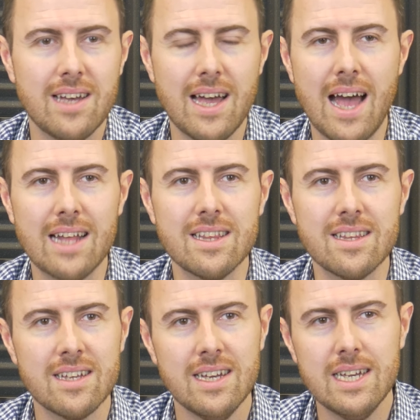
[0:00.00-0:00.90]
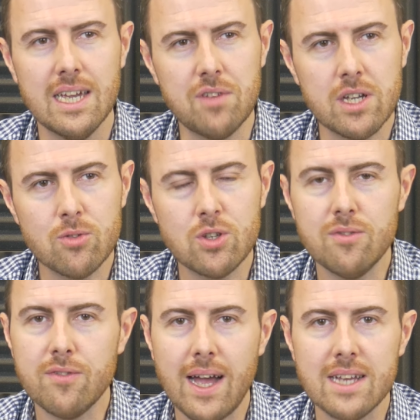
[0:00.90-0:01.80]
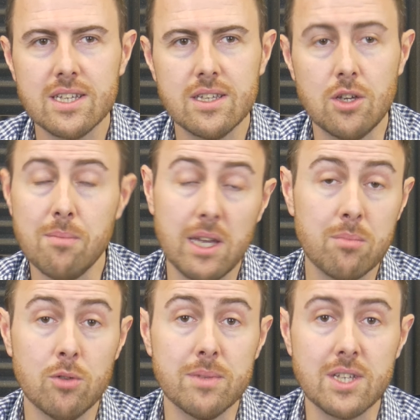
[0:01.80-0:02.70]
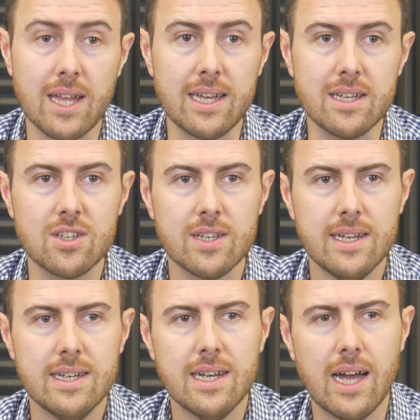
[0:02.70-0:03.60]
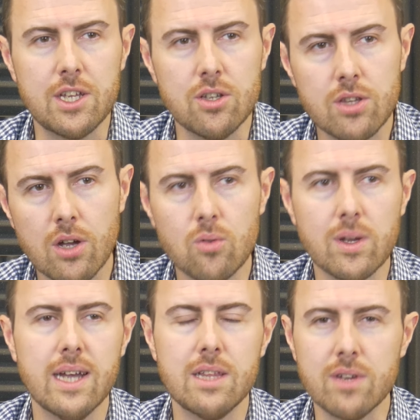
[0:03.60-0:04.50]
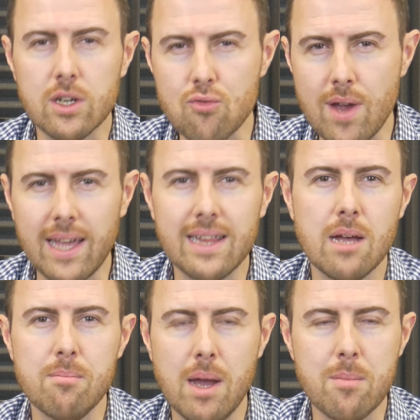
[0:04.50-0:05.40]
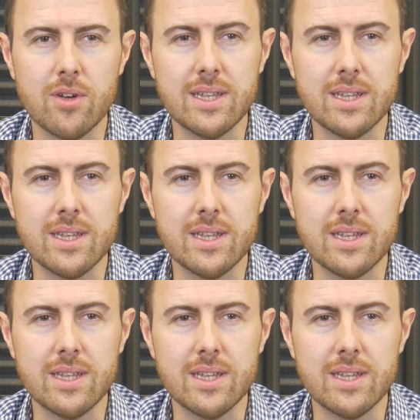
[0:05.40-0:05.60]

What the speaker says: And if you go too fast, you make more mistakes and you don't kind of ingrain that memory.